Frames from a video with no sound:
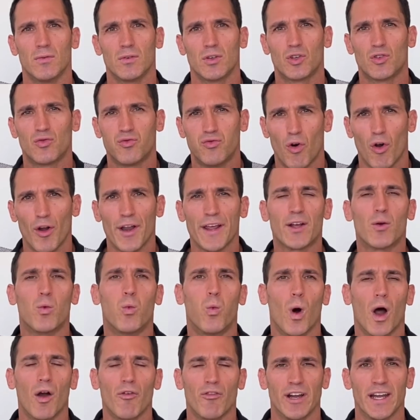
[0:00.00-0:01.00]
chronic
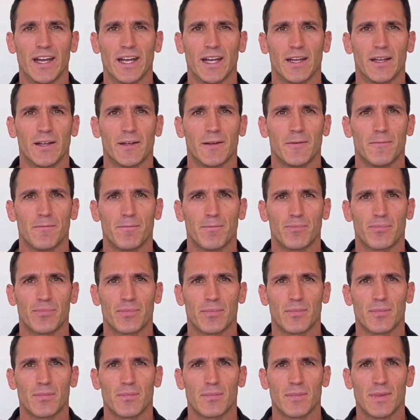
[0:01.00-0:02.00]
worry,
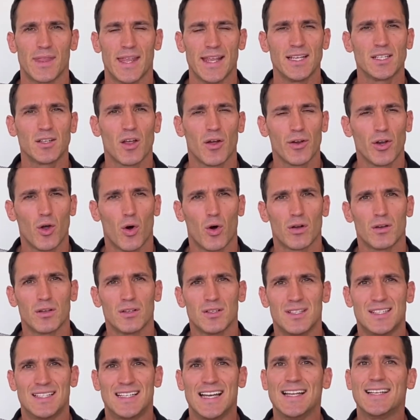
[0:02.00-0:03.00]
these are
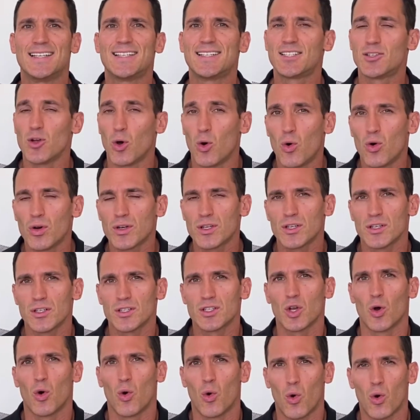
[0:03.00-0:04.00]
not
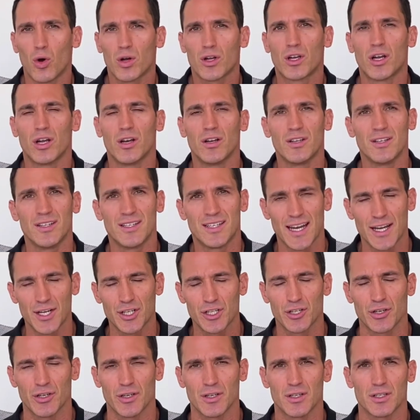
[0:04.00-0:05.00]
disorders or
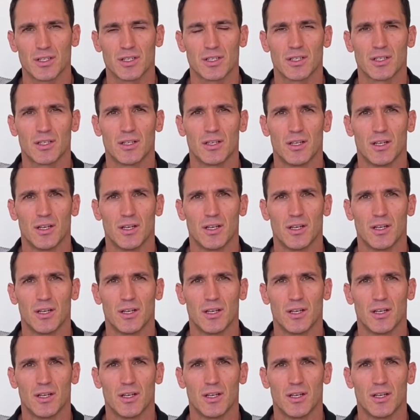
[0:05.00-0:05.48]
conditions.